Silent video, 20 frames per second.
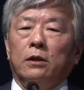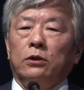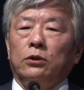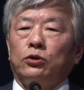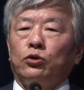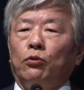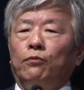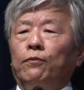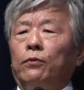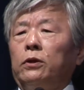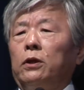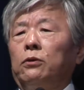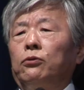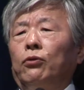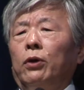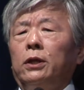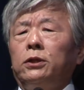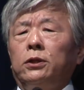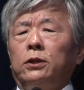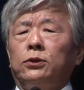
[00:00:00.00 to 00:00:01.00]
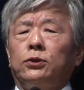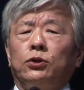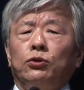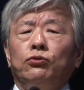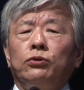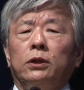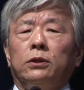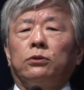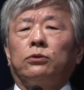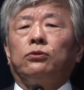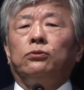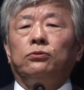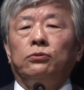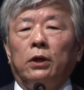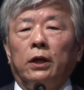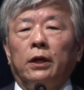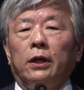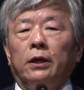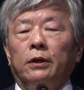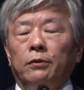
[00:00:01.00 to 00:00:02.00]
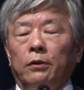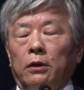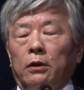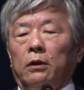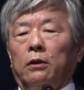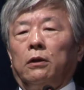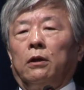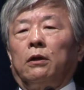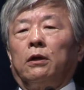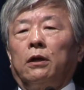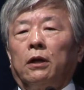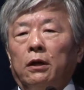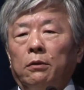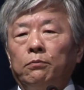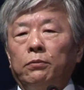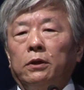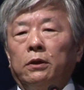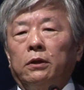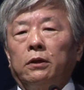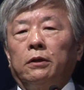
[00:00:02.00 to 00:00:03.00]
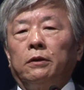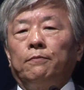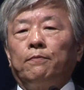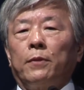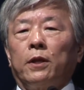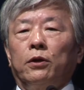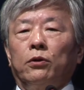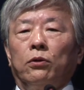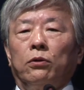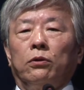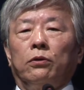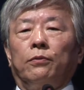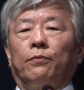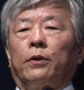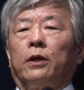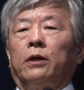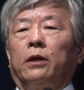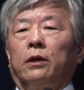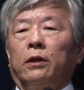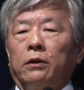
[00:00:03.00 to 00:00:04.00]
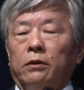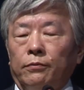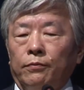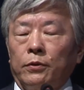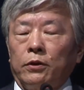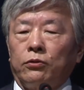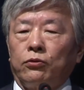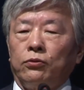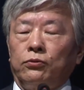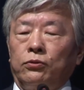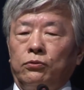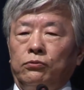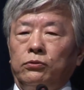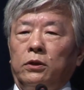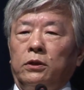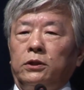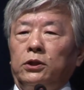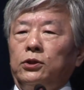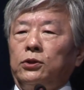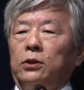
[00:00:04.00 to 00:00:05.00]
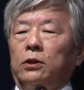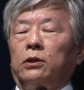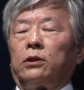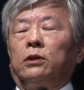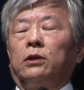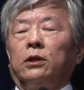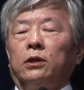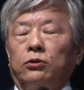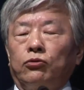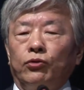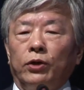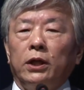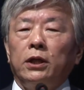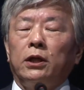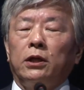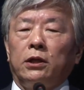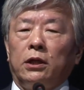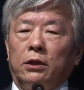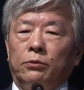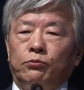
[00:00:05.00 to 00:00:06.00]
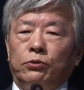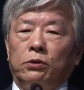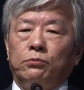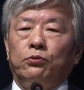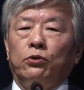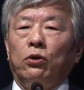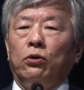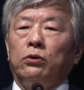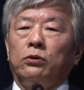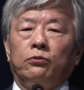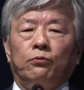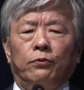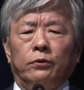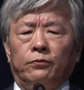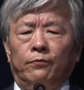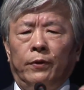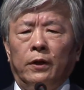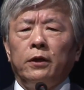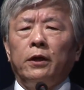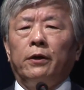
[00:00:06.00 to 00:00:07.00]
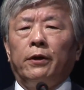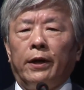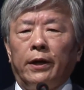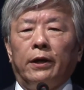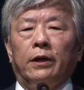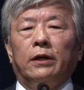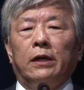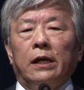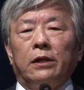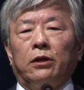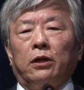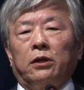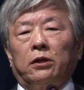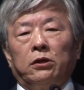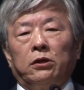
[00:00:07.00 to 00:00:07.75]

So for the graduate student to have, to do the training abroad was very rare, and